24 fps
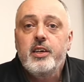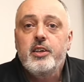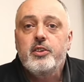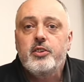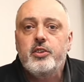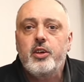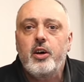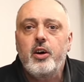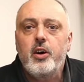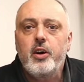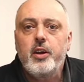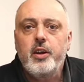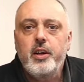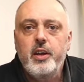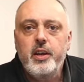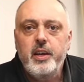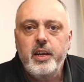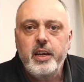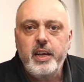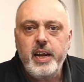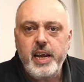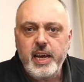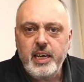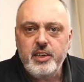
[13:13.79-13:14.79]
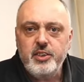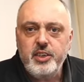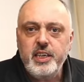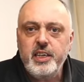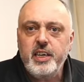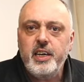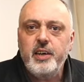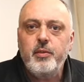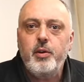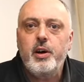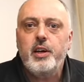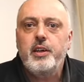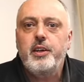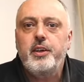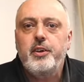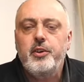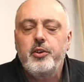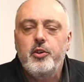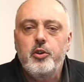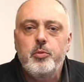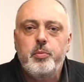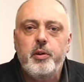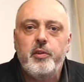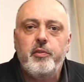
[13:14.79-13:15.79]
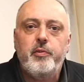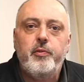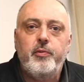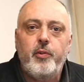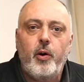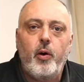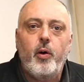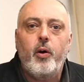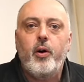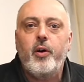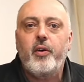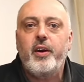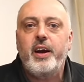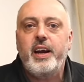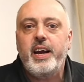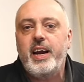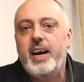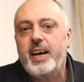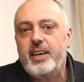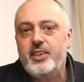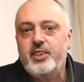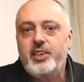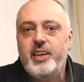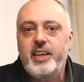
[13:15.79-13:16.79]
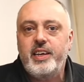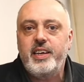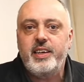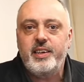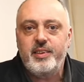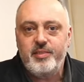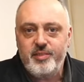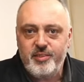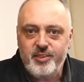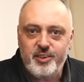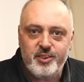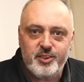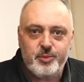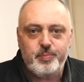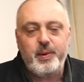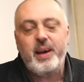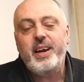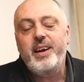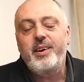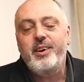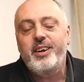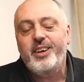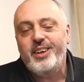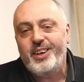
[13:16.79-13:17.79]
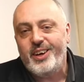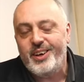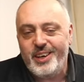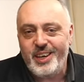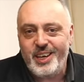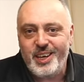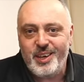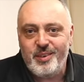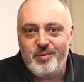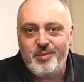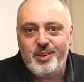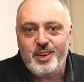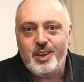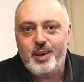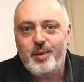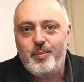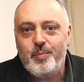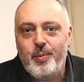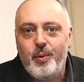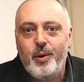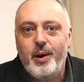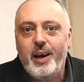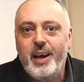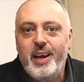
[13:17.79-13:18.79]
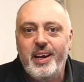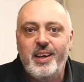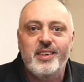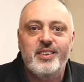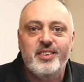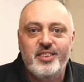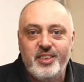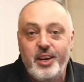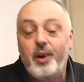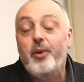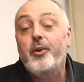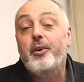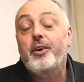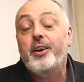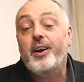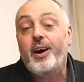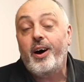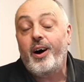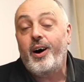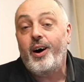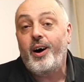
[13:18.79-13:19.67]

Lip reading: So the next thing I want to do before I actually spend the time to insert